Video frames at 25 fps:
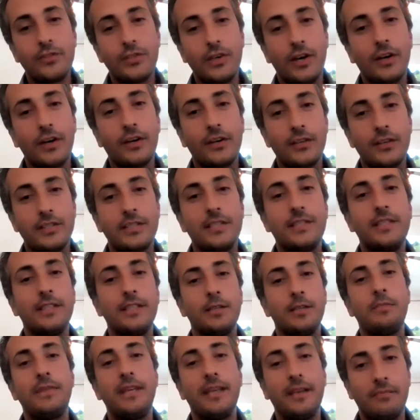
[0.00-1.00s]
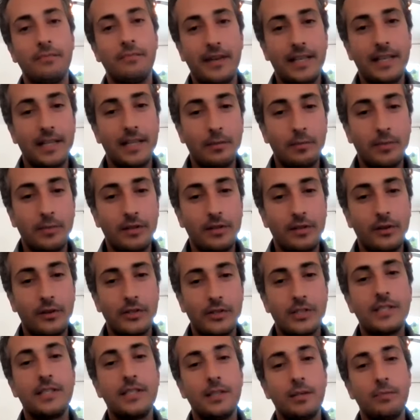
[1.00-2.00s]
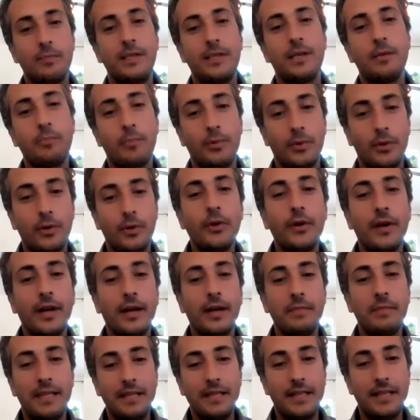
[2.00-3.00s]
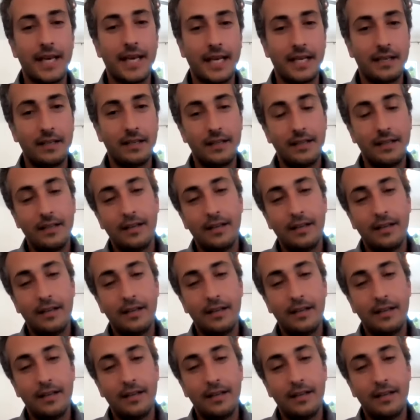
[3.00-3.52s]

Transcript: soccer still be available or still be a program in that,